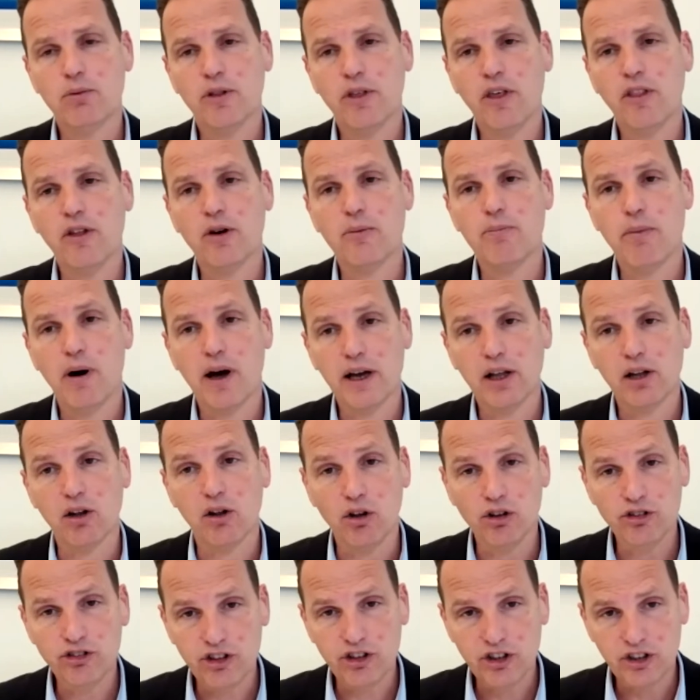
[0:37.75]
with other
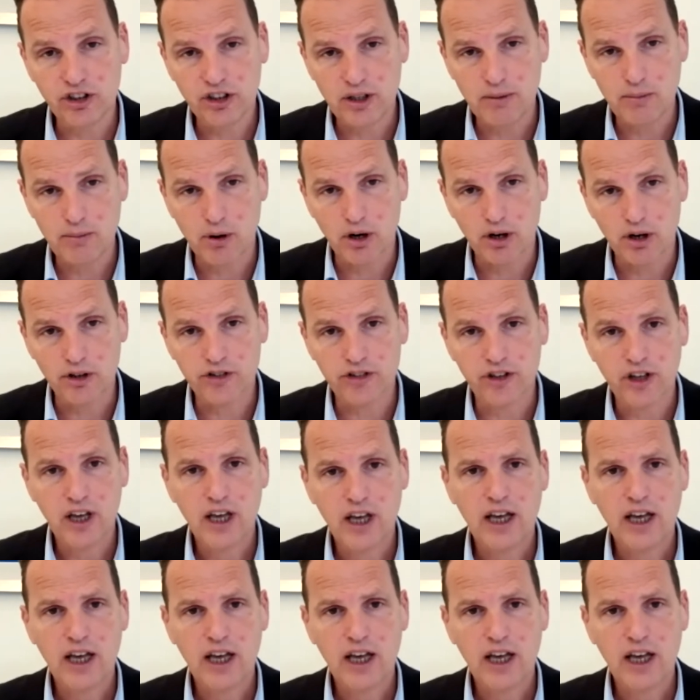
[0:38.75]
biologic DMARDs,